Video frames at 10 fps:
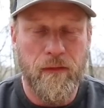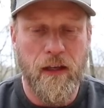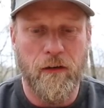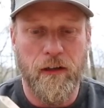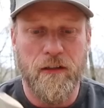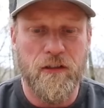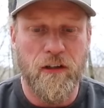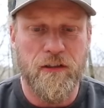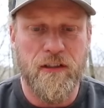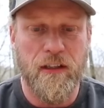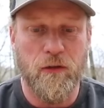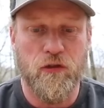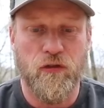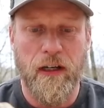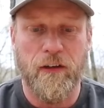There is our steel
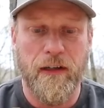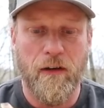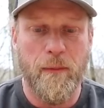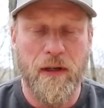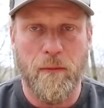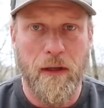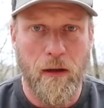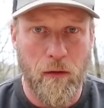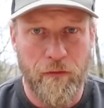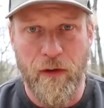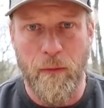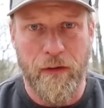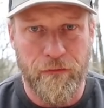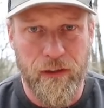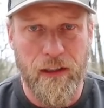striker. Now I'm gonna be able to fit
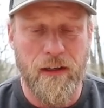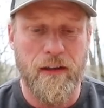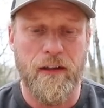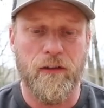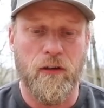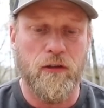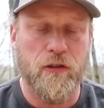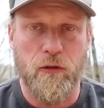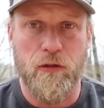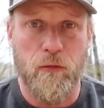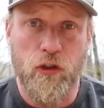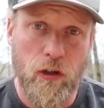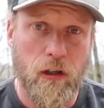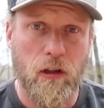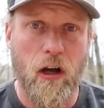my flint in there and also some
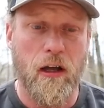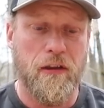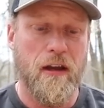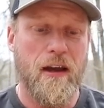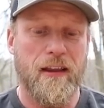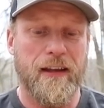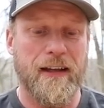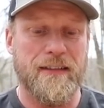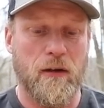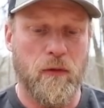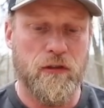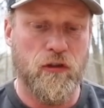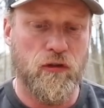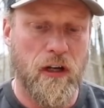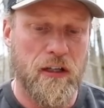char cloth, like I said, once
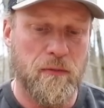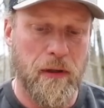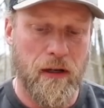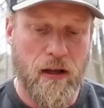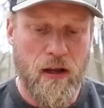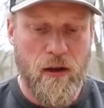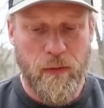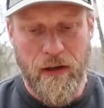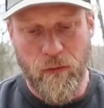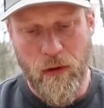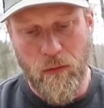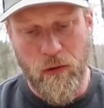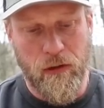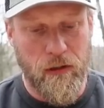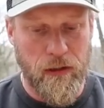it dries. But we have one
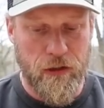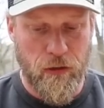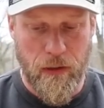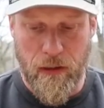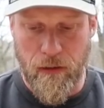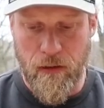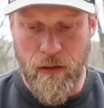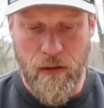more little issue here.